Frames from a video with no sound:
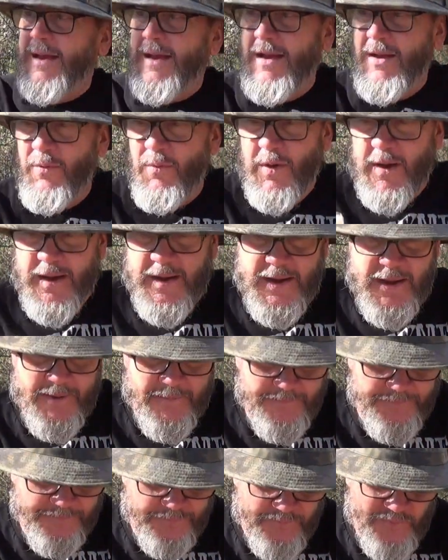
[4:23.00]
Anyway.
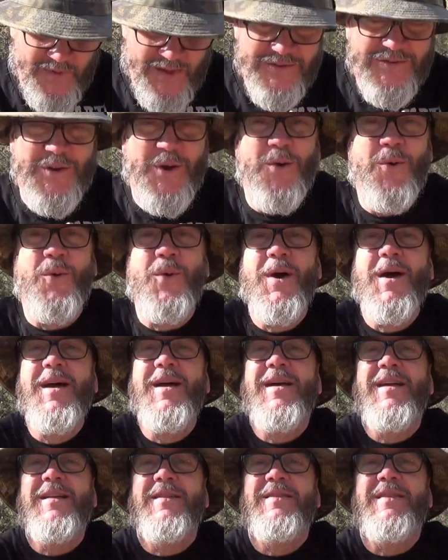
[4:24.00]
So
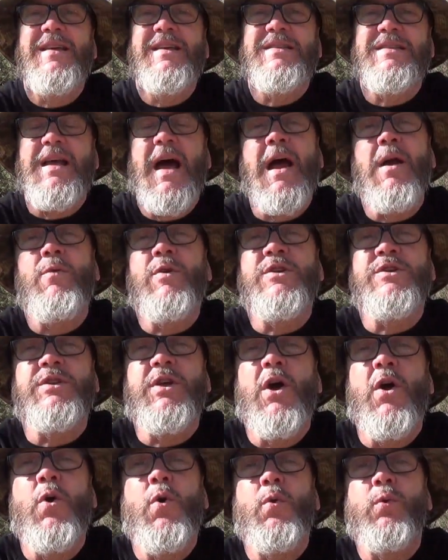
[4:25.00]
this Irish
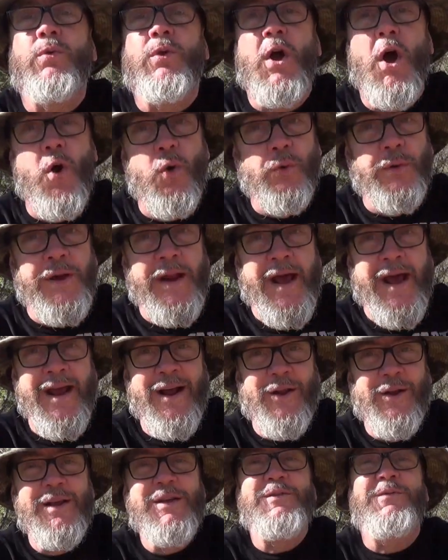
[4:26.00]
Gold Golden
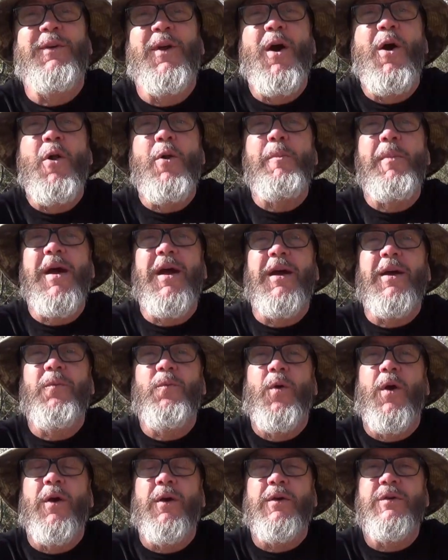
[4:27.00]
Ale is for all
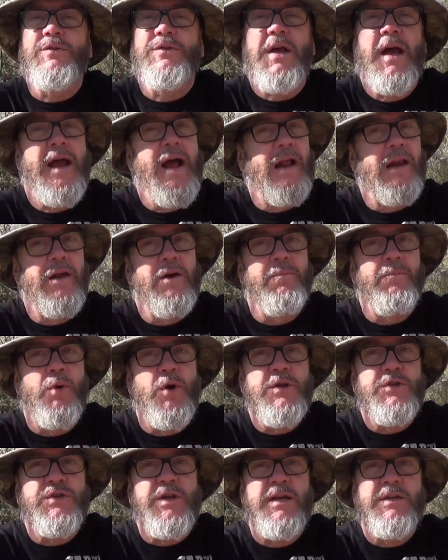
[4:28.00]
American workers. Hey, I love and
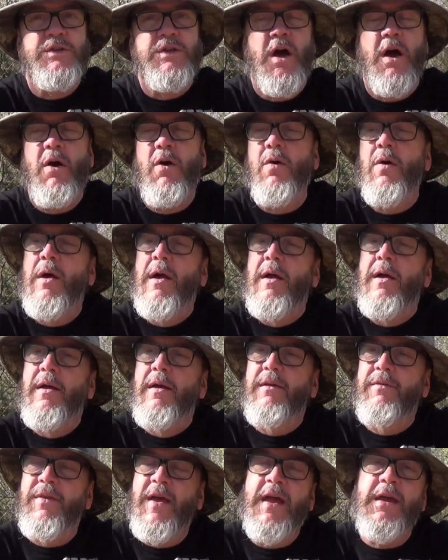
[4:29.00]
appreciate y'all.
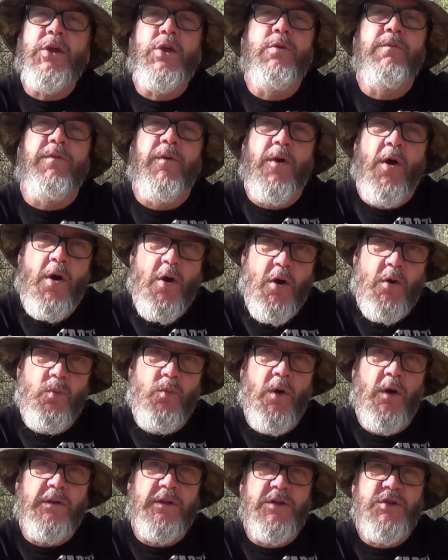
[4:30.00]
Thank you for the hard
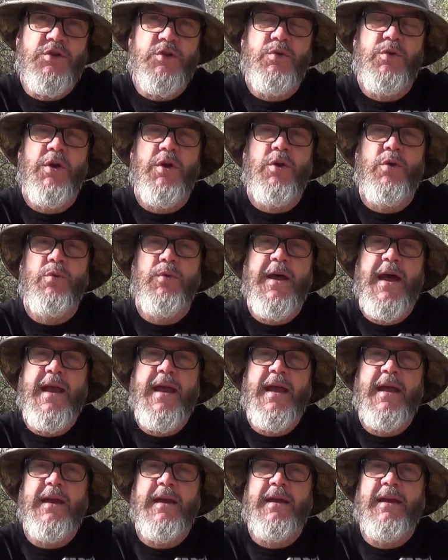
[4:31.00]
work that you do
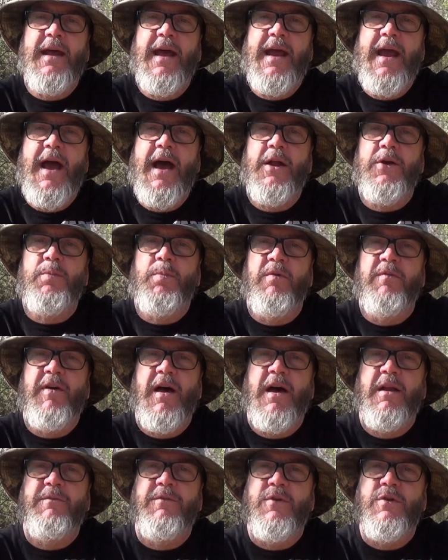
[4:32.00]
day in and day out to
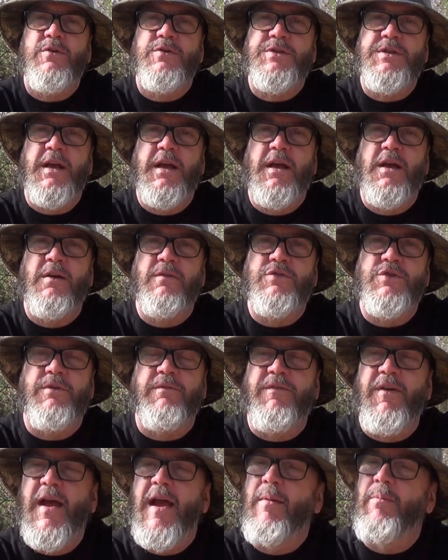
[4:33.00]
provide for yourselves and
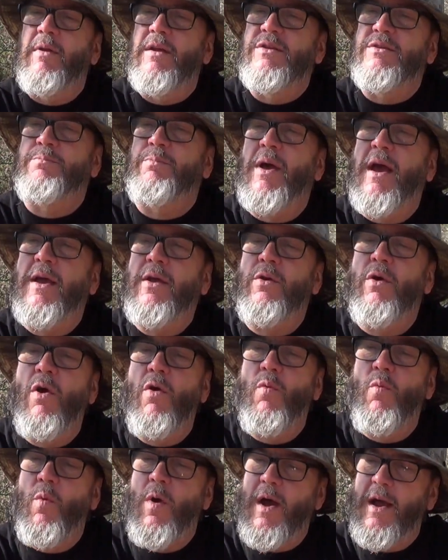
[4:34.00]
your families and pay your
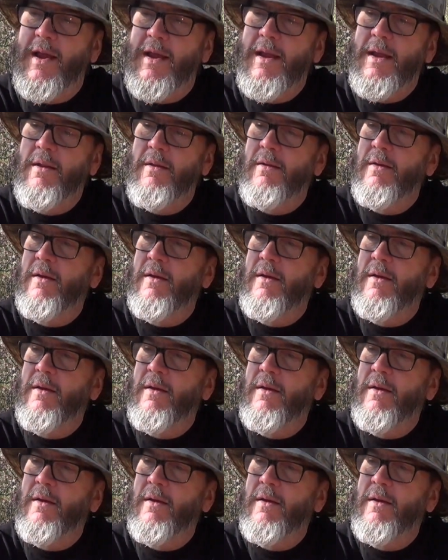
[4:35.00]
own way.